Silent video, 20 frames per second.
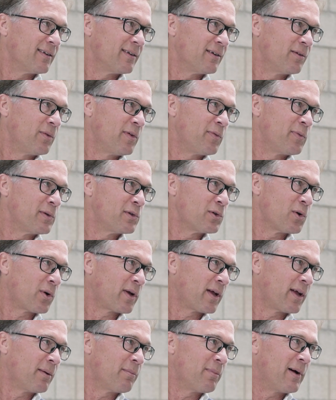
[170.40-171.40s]
We've been
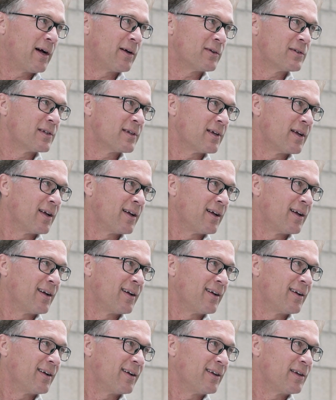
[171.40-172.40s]
talking about
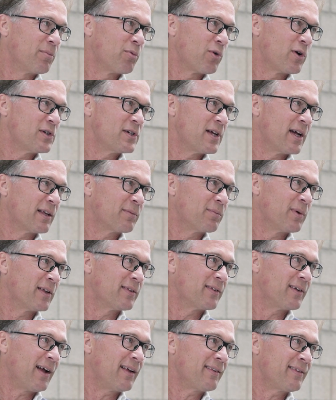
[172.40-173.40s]
the project,
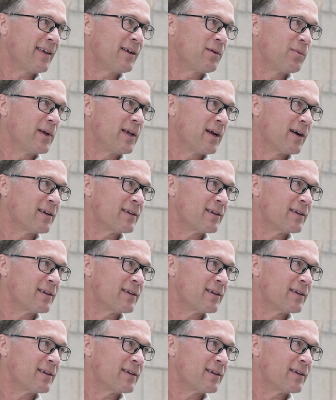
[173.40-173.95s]
but I think we are